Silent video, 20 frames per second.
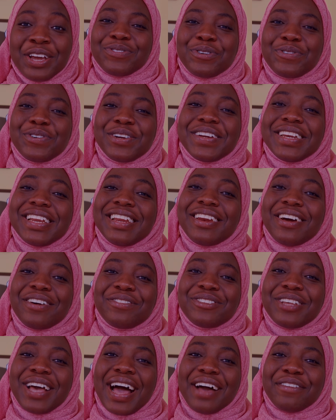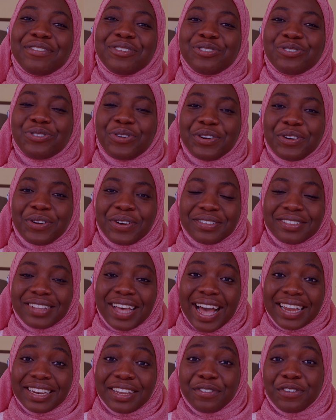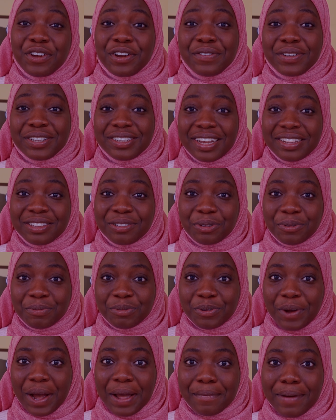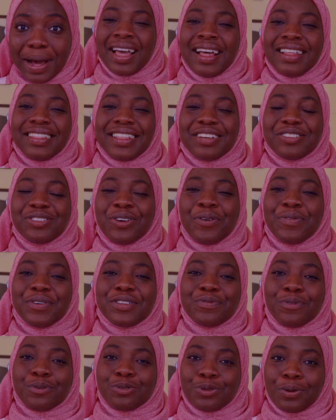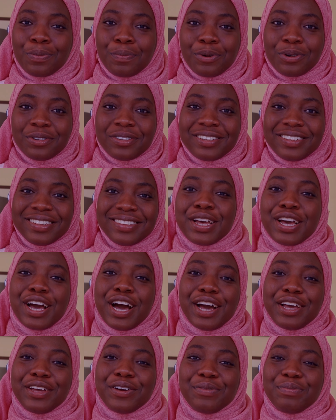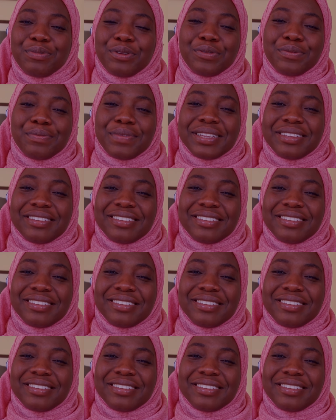We really love to have you join us. And if you're a returning subscriber, thanks always for supporting. I hope you remain